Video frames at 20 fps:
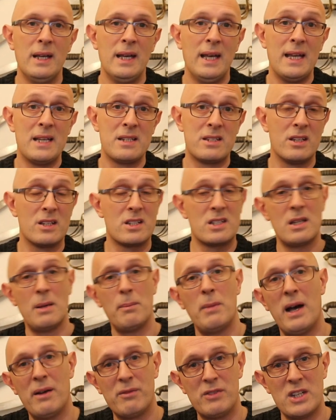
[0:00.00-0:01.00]
is that some
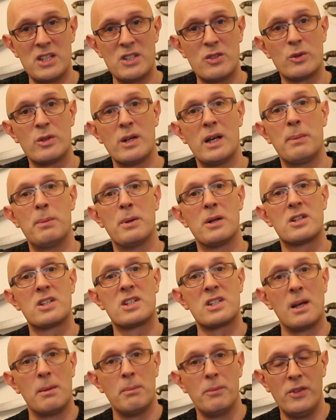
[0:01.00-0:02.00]
have distal taper,
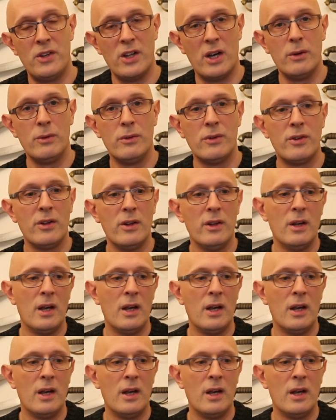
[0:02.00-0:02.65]
some don't,